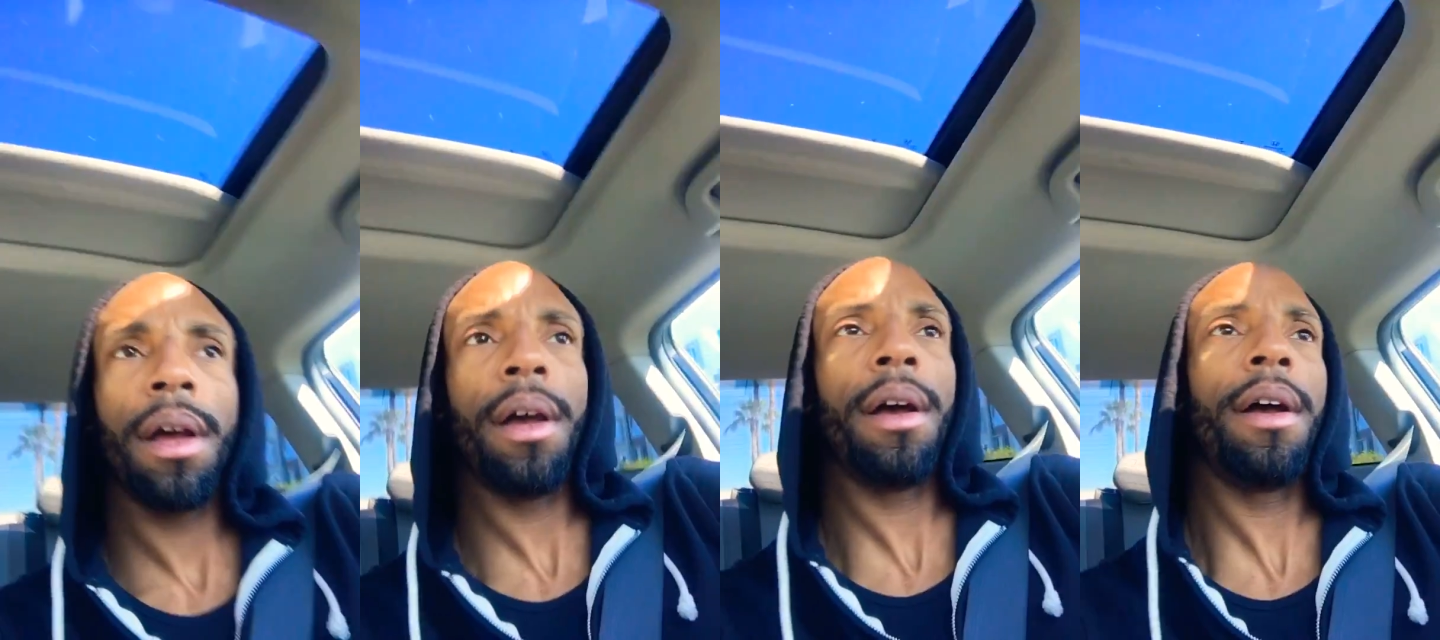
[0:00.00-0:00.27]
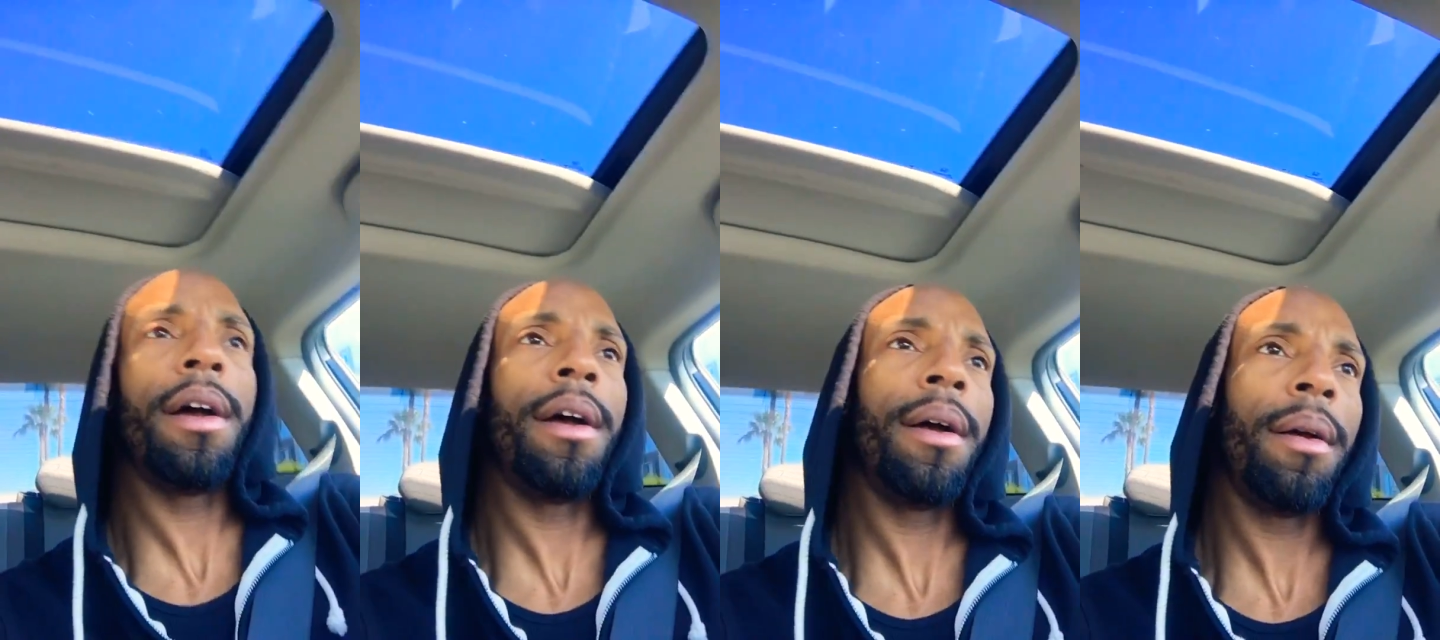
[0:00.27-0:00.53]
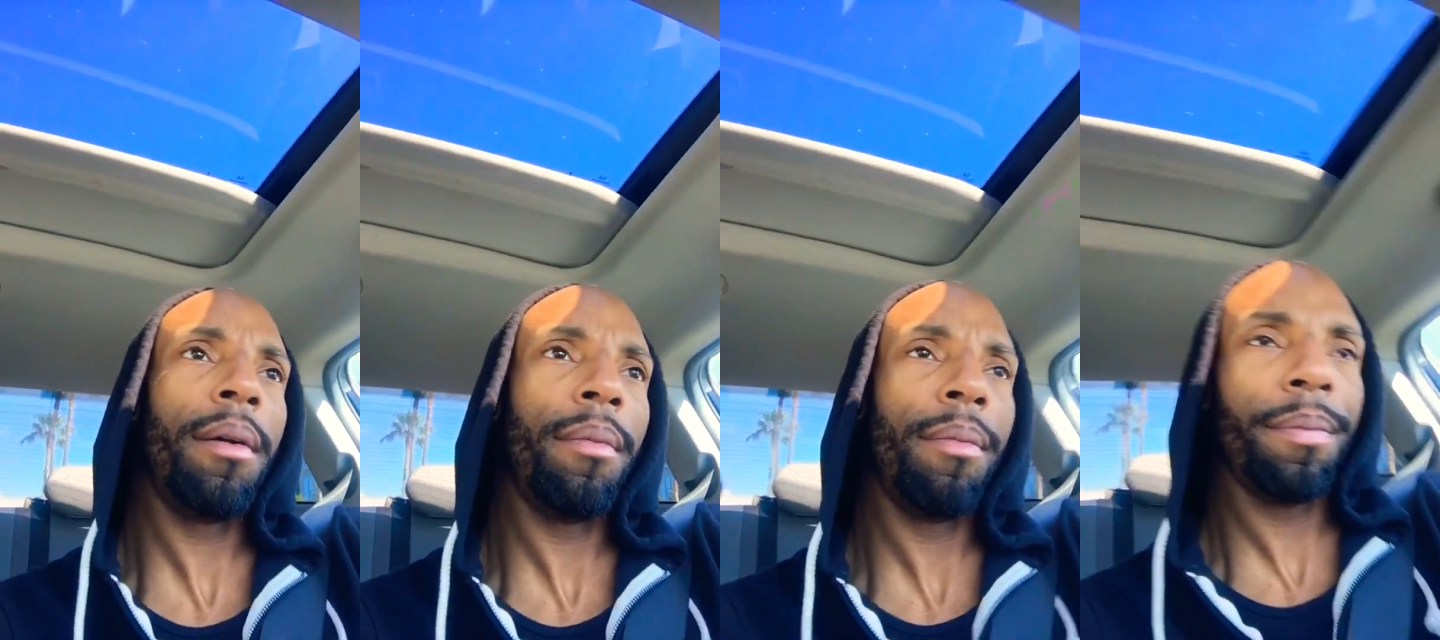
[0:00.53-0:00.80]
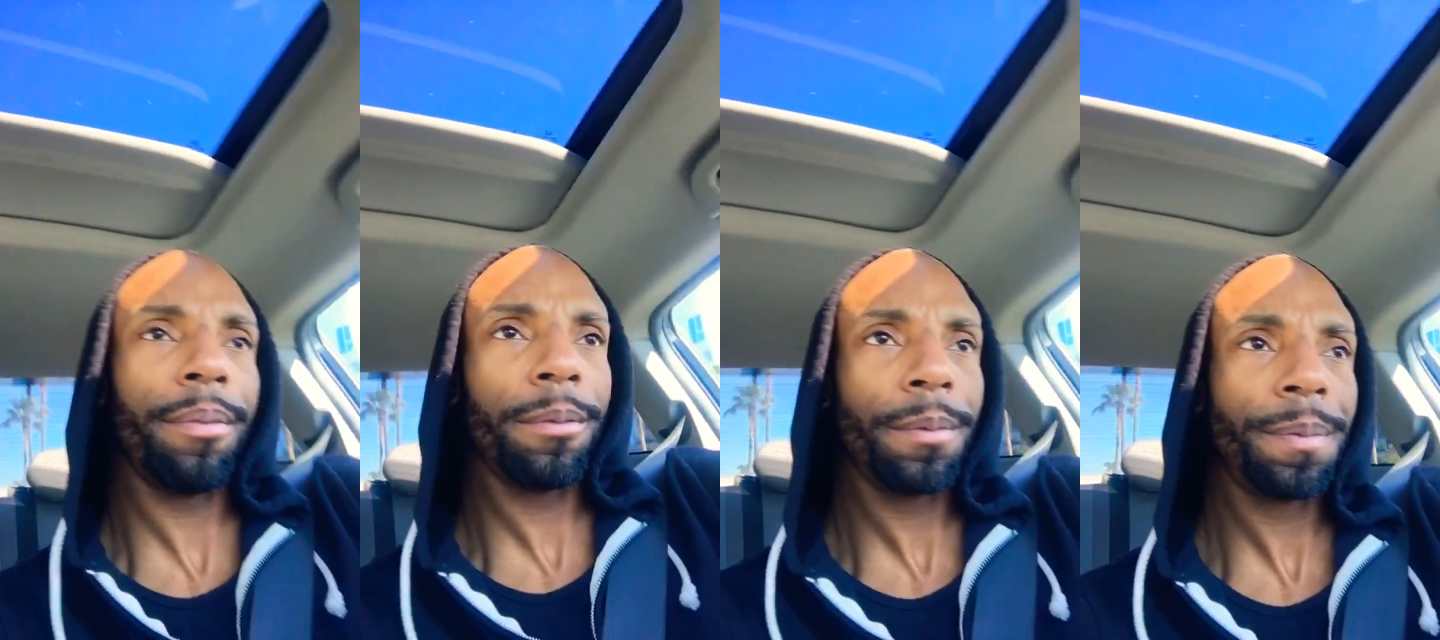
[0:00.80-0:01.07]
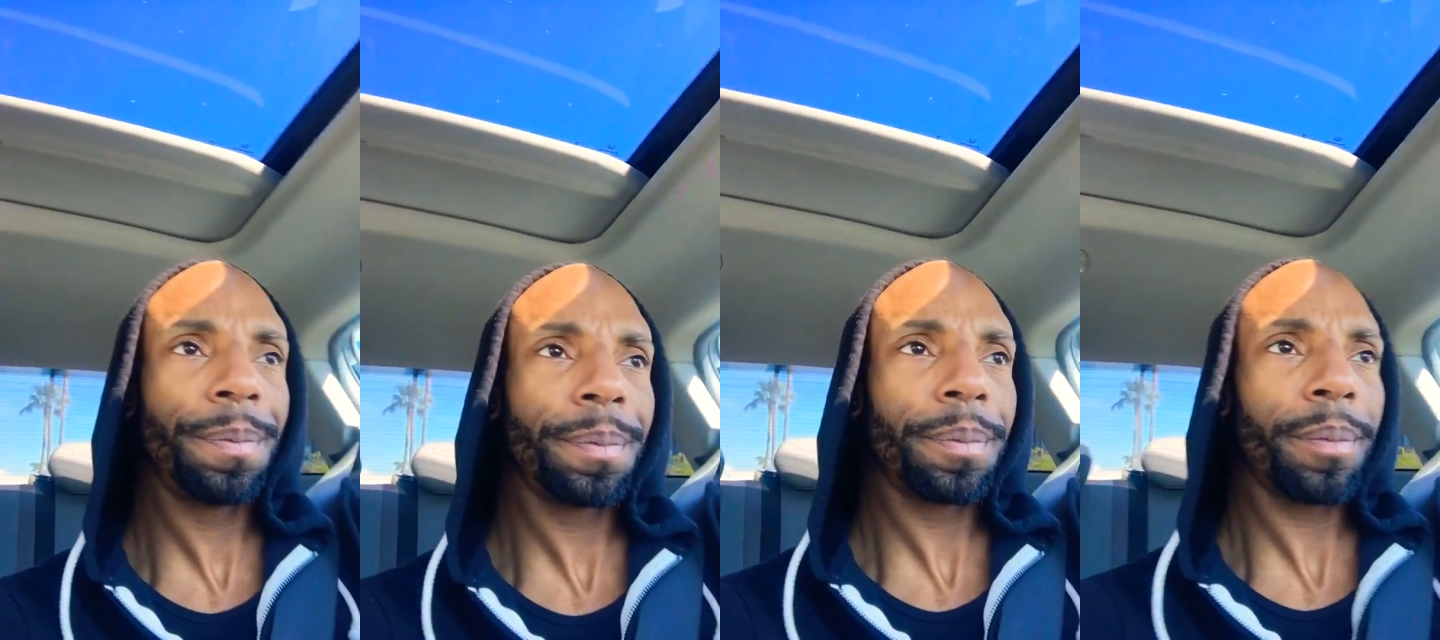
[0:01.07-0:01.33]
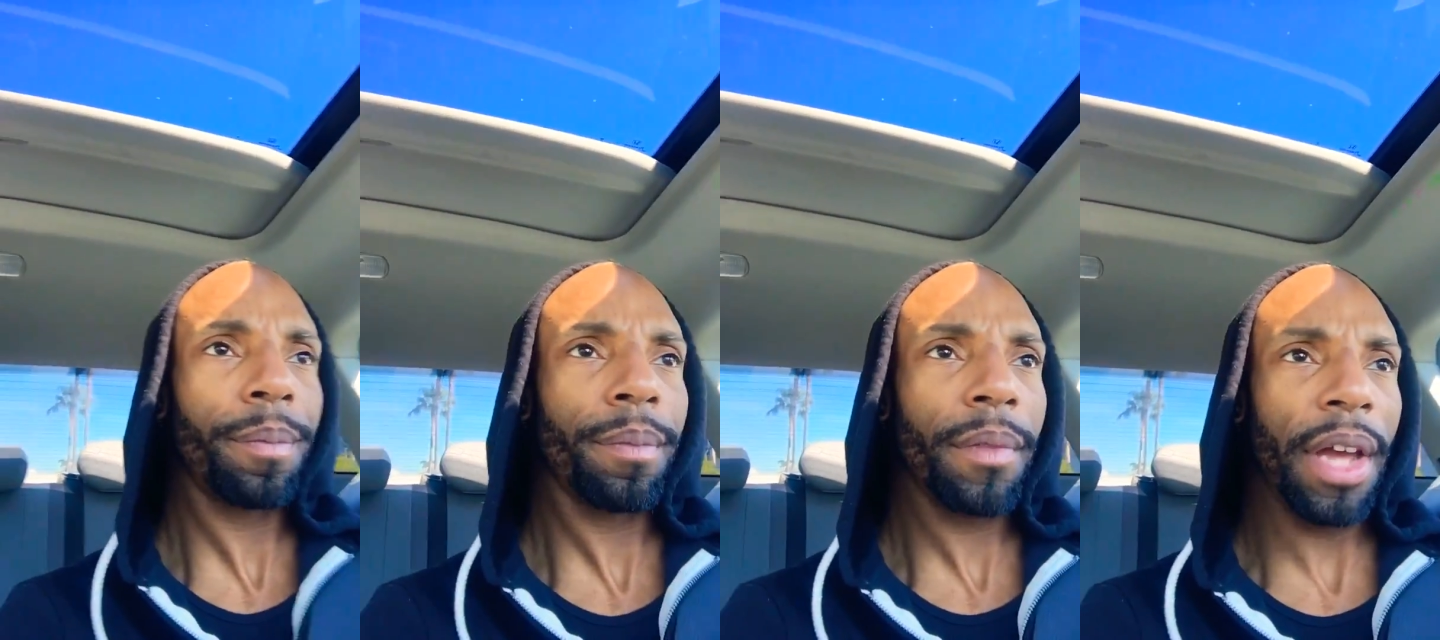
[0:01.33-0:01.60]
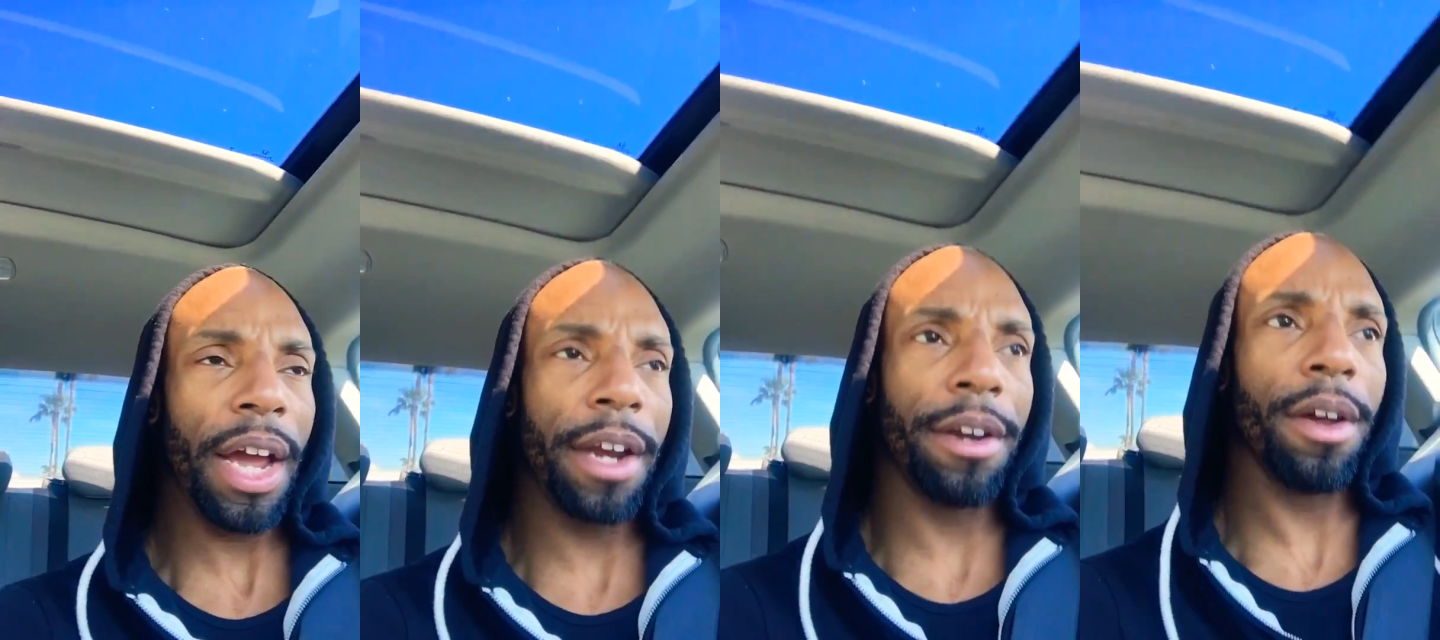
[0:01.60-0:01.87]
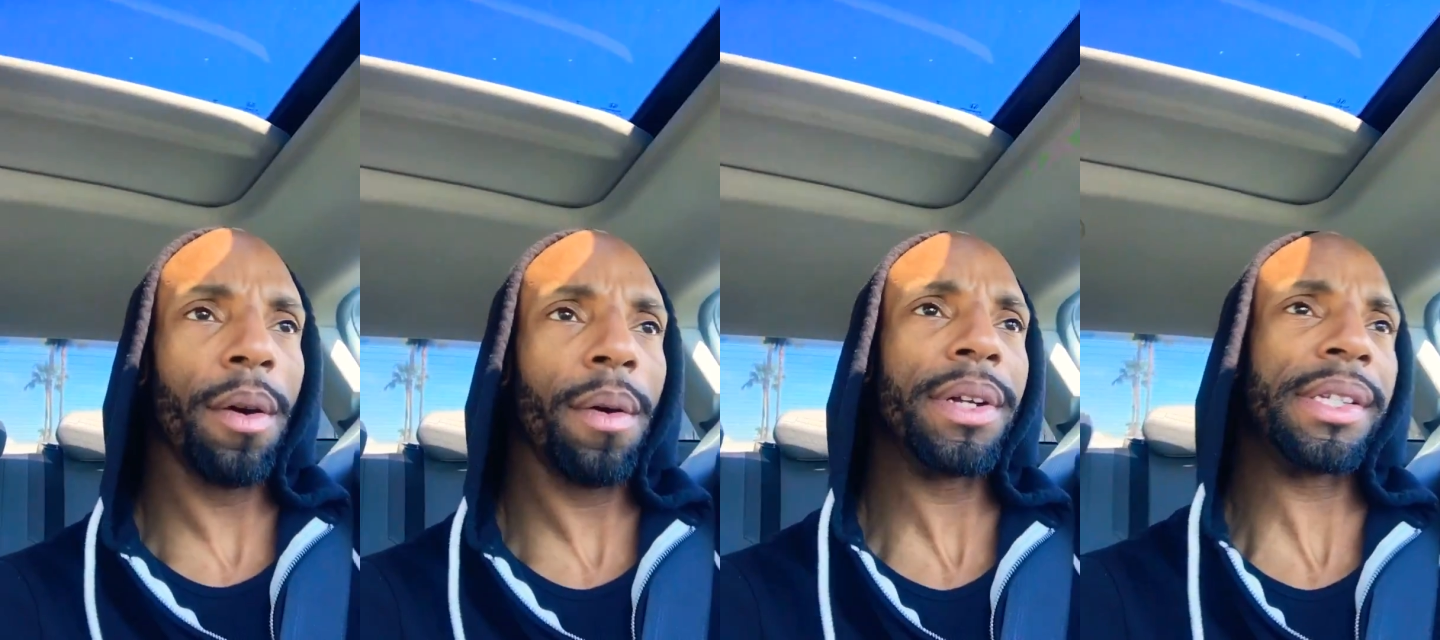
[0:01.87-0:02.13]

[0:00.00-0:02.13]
Uh, I know